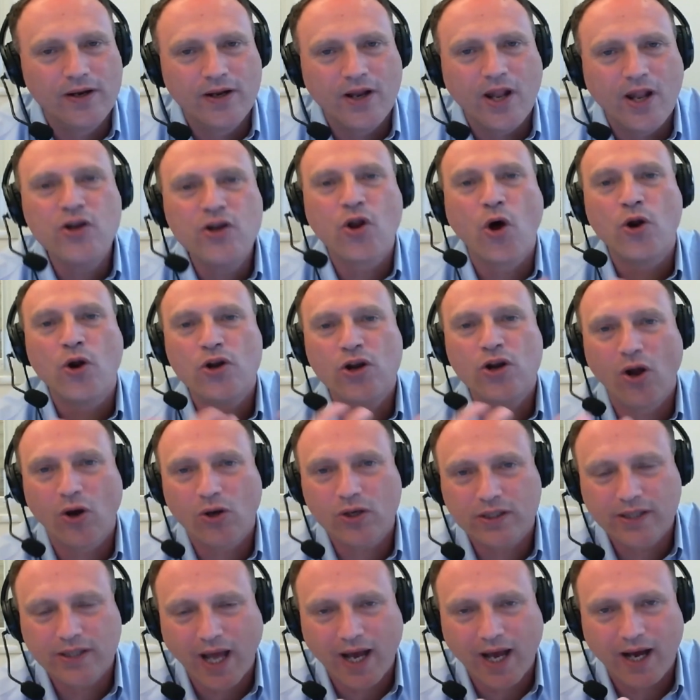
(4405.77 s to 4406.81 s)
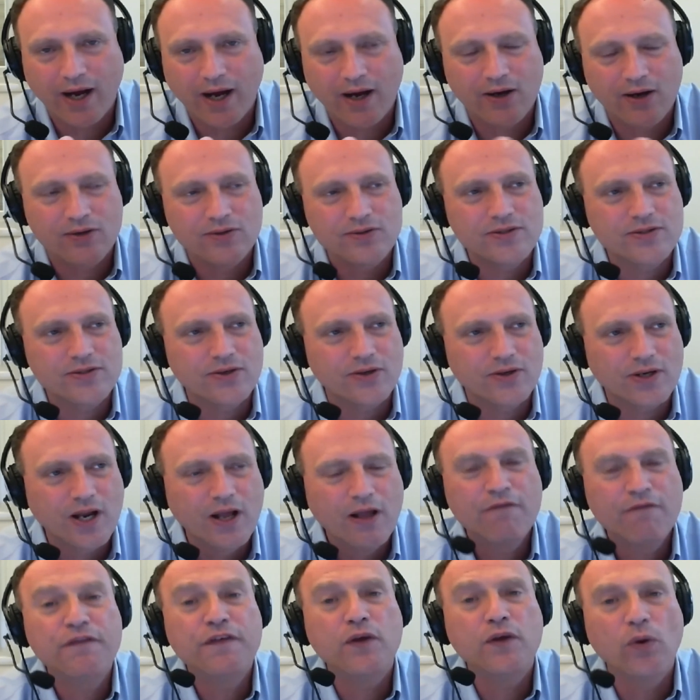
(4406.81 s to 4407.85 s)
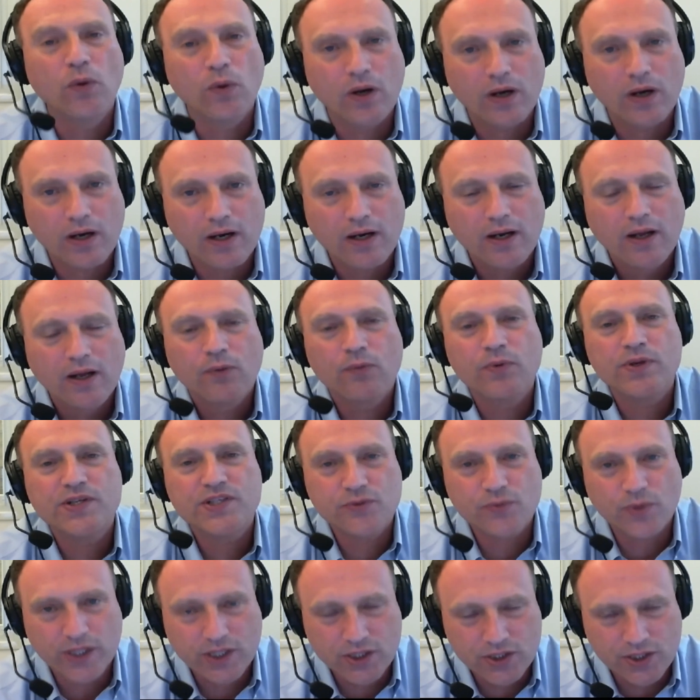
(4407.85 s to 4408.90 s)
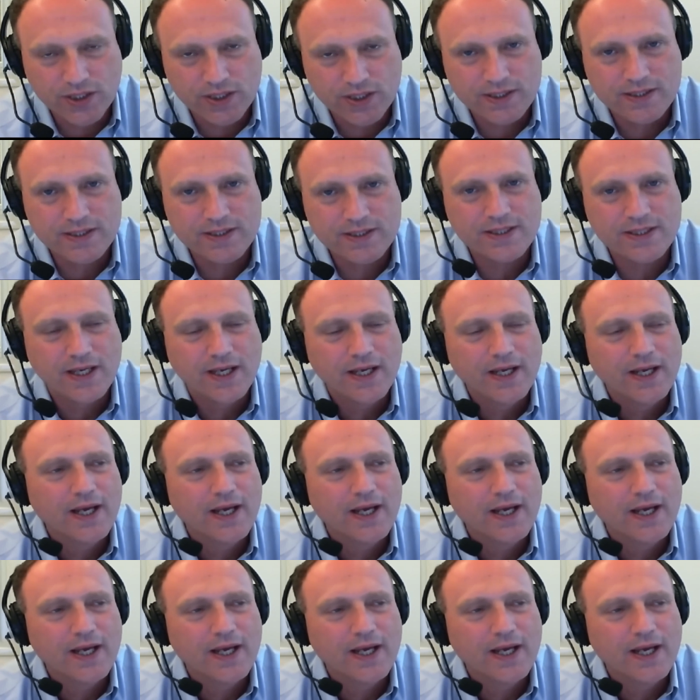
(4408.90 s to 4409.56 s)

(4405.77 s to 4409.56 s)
non-lockdowns or fewer restrictions